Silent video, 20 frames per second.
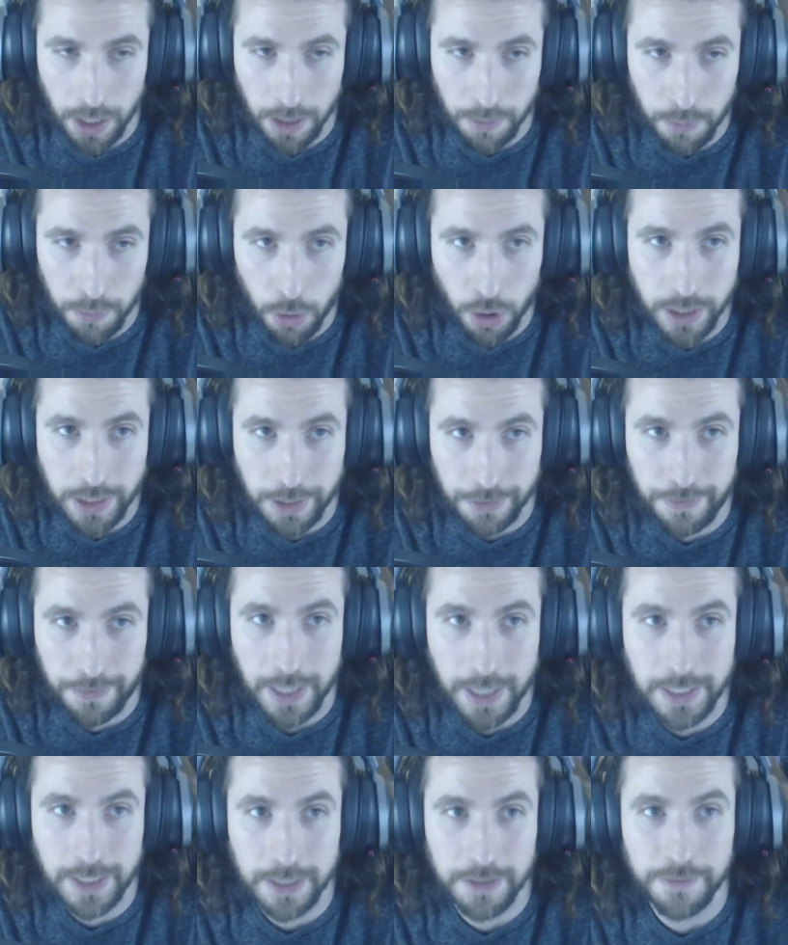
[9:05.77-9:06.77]
more
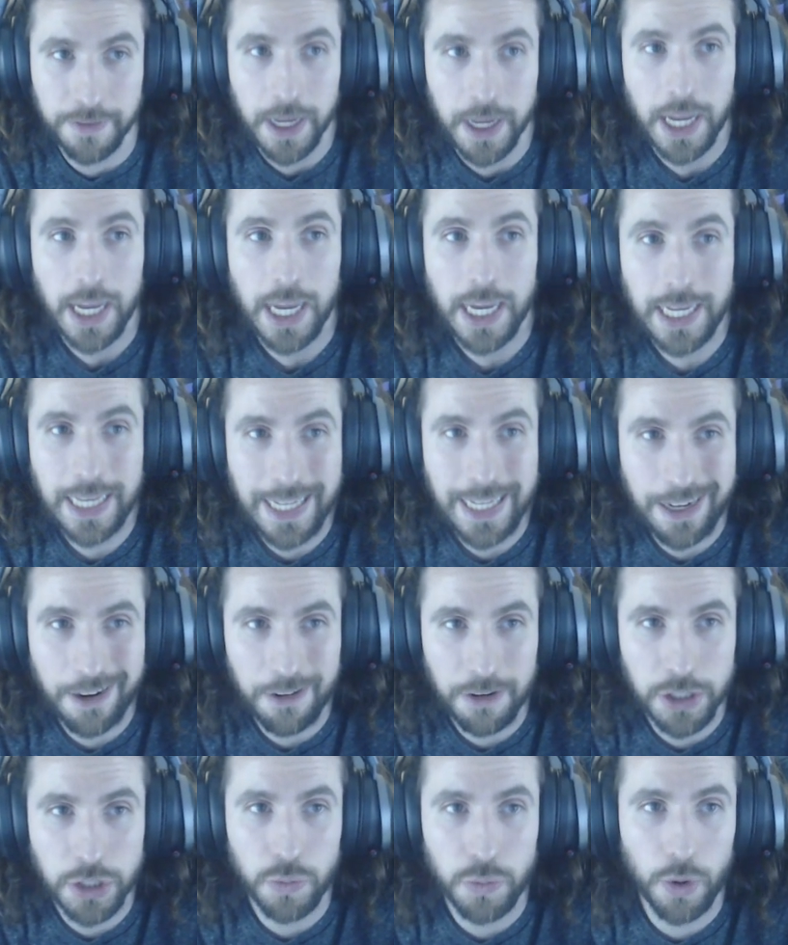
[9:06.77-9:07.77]
defensive,
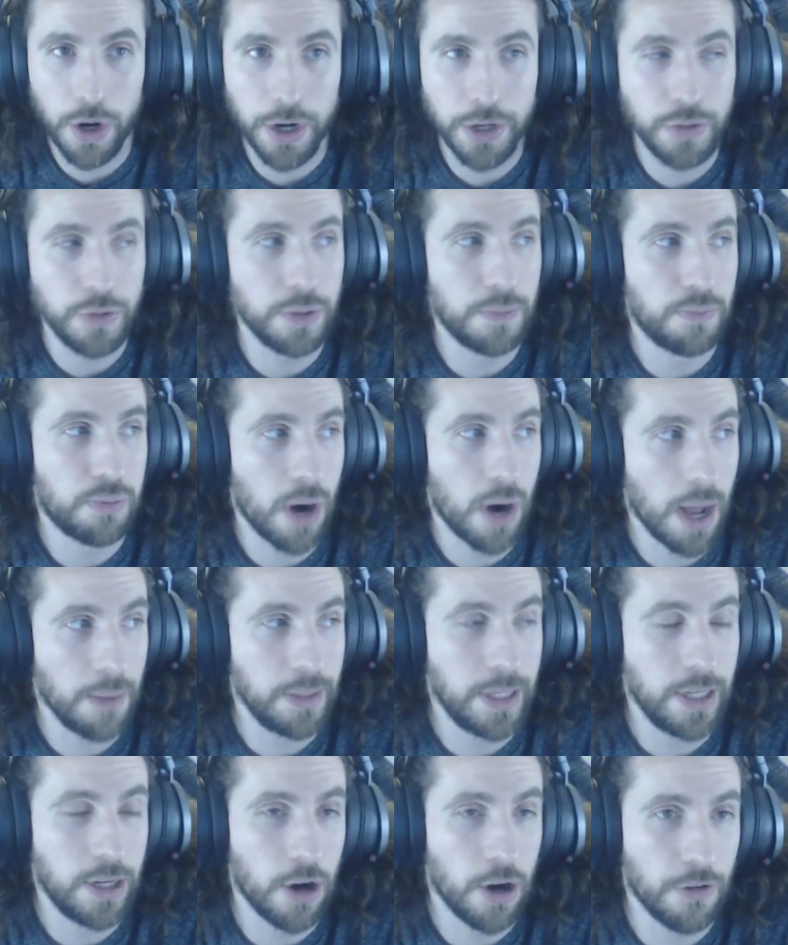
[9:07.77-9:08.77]
here is where you would
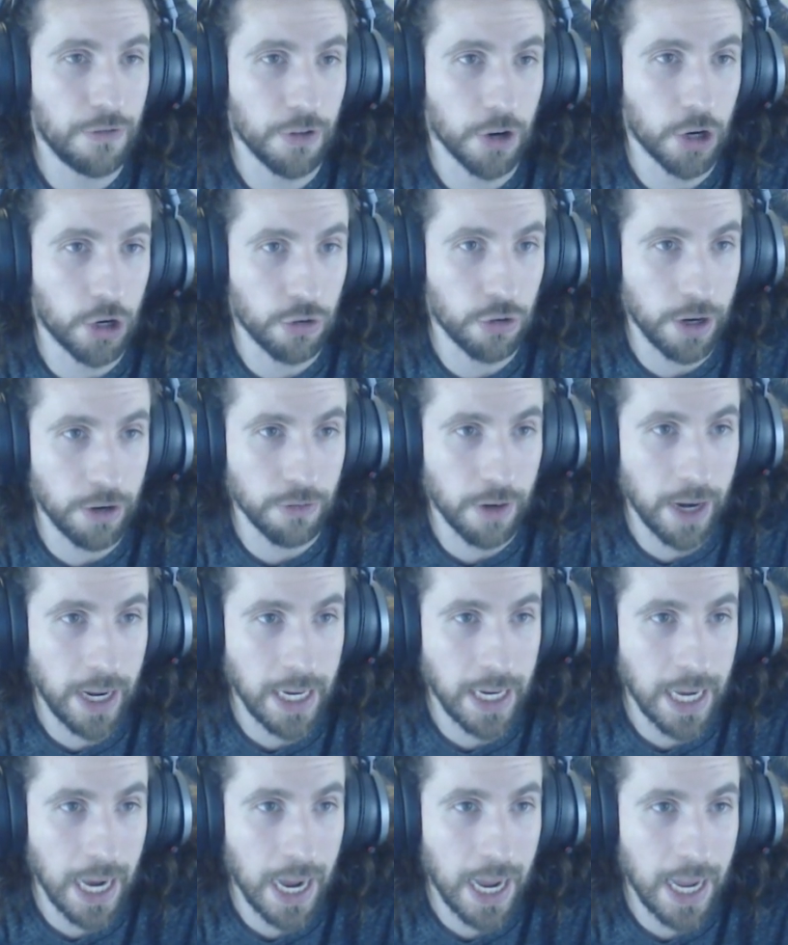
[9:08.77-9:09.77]
probably go for crit
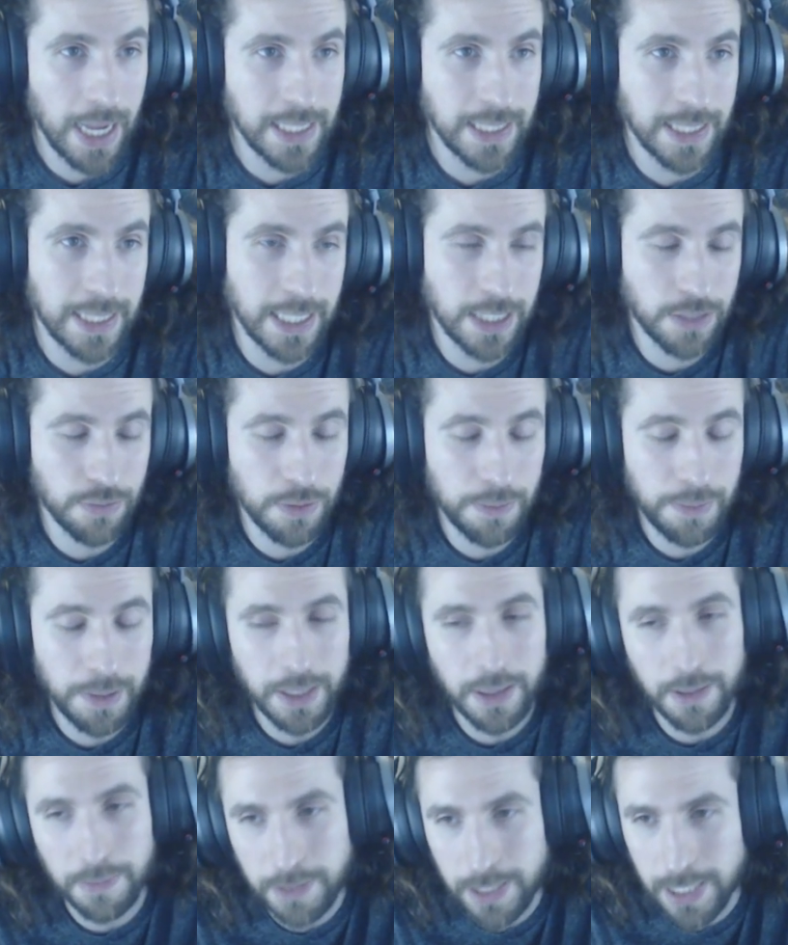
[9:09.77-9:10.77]
rate, guys. This would be
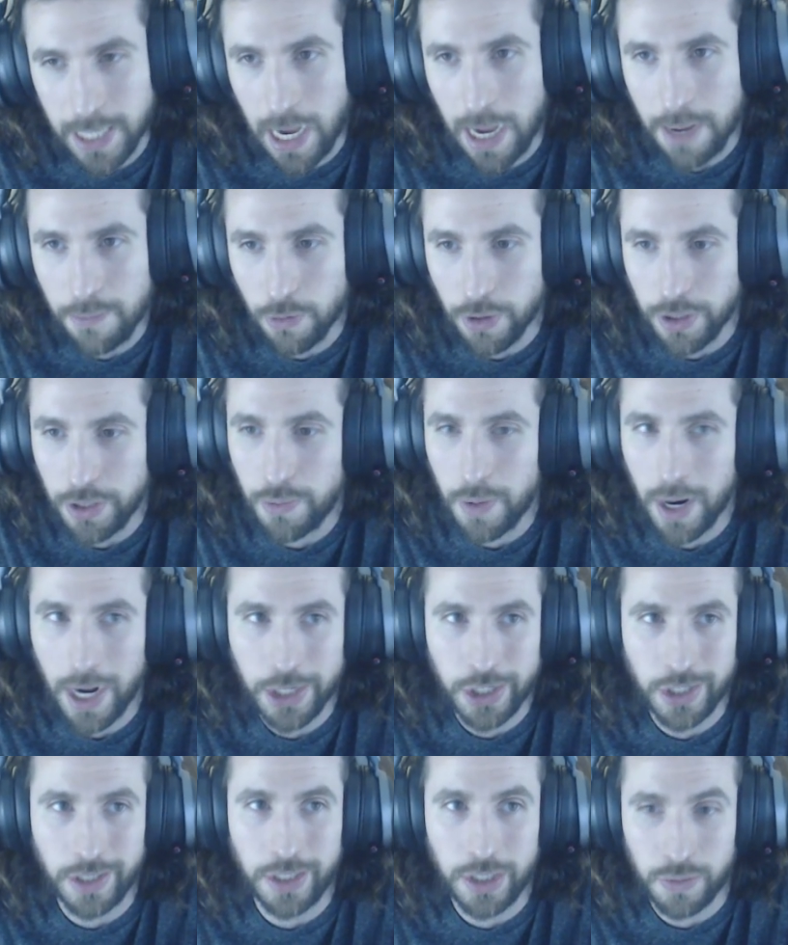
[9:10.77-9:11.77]
the time where you
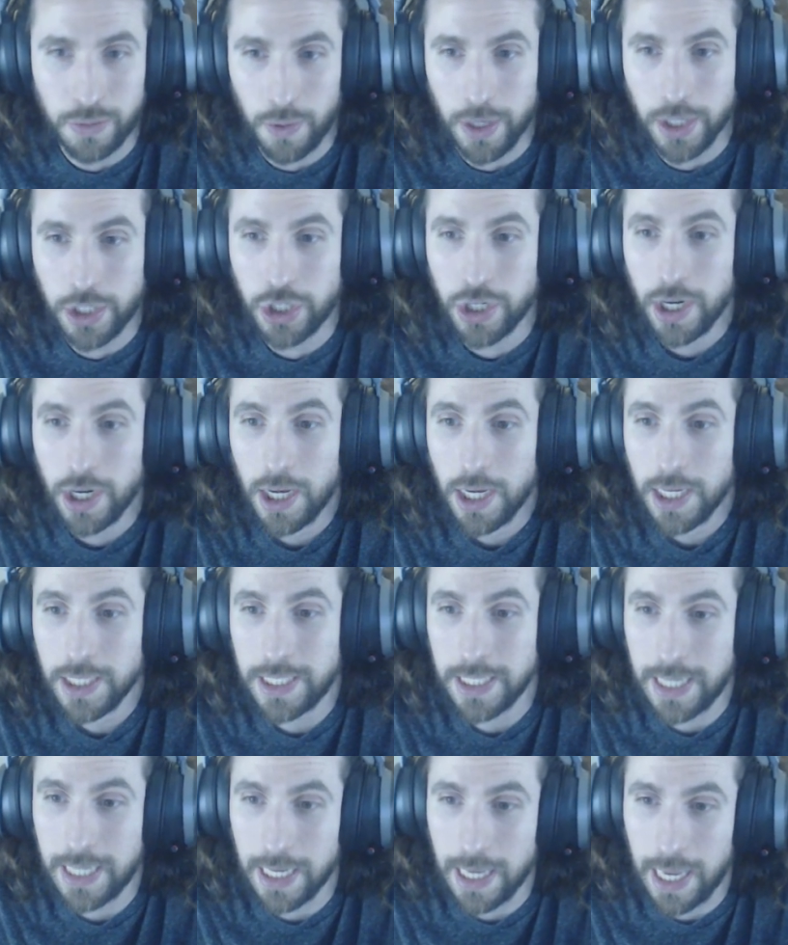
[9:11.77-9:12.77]
actually switch
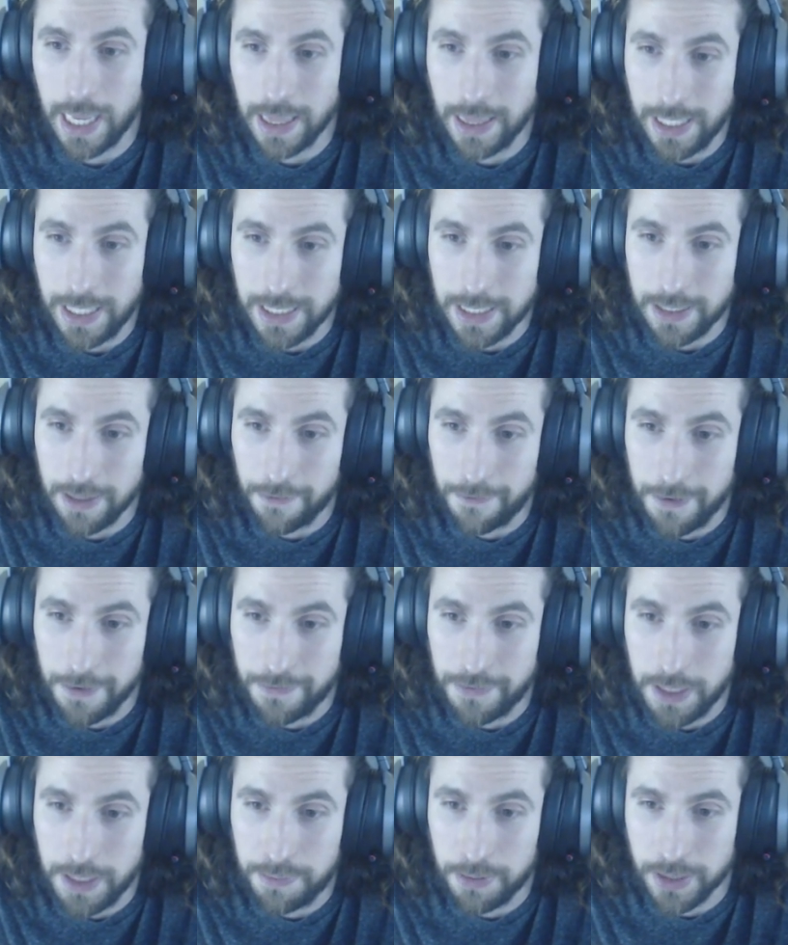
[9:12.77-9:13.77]
to get at least
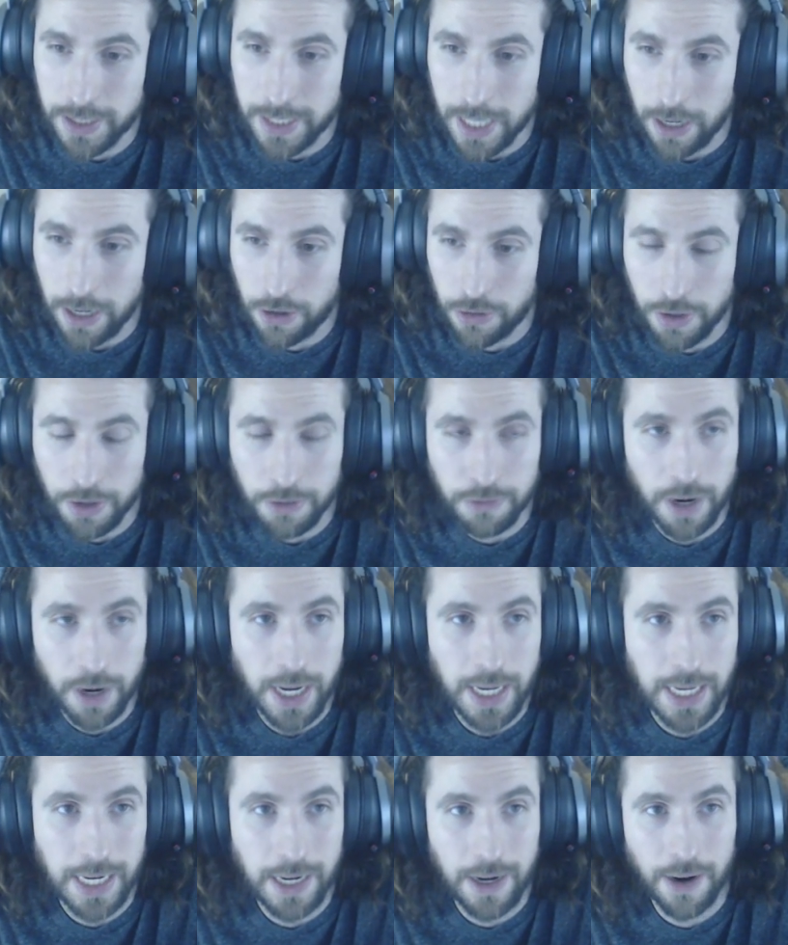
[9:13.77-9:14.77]
50% crit
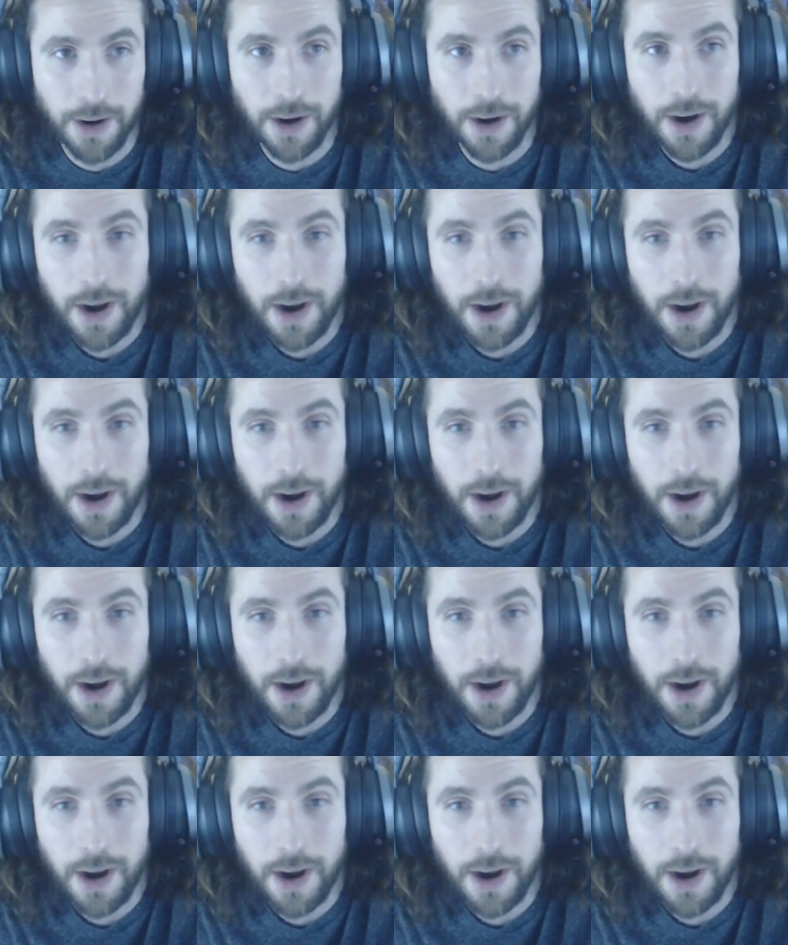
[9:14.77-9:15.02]
rate here.